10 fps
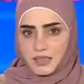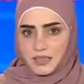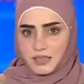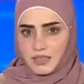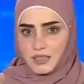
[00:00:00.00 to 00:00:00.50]

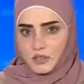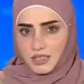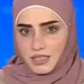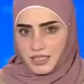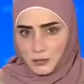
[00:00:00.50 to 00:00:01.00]
that's
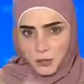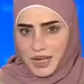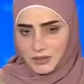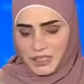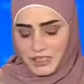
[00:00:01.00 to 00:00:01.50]
interesting that we
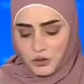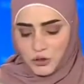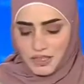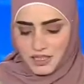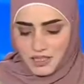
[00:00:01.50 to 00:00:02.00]
have less than
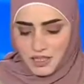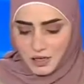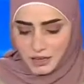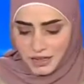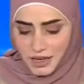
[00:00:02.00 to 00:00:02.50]
two minutes
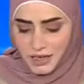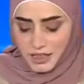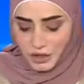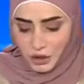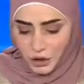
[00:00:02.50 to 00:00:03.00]
here that sure. I
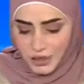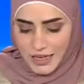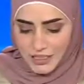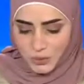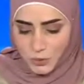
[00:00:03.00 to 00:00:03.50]
uh, heard
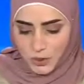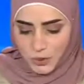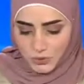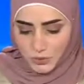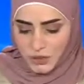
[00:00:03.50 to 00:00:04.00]
last week
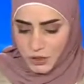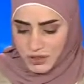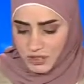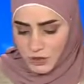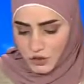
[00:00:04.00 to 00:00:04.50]
was from the
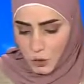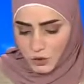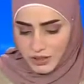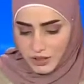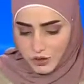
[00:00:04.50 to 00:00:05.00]
UN Special
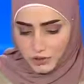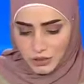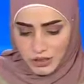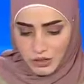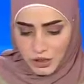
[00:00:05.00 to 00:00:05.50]
Coordinator
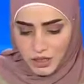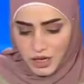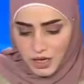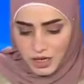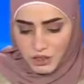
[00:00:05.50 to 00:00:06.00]
for Lebanon,
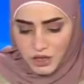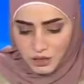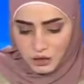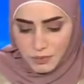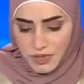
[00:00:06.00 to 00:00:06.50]
uh,
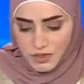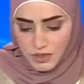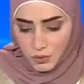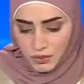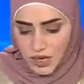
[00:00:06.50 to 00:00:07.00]
John
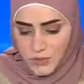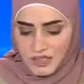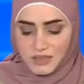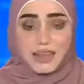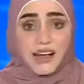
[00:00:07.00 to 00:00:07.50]
Kubis, who
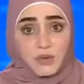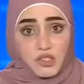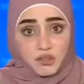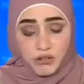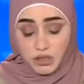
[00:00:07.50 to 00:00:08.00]
lamented the
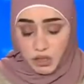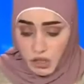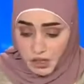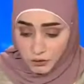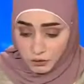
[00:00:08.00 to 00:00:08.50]
absence of
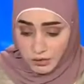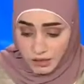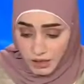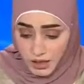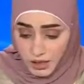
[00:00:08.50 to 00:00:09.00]
functioning
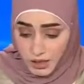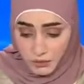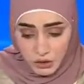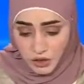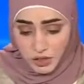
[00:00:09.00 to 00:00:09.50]
government, uh,
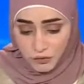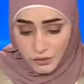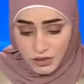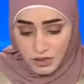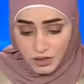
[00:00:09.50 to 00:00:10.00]
functioning
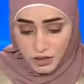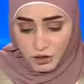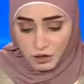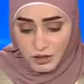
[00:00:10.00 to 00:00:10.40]
government in the country,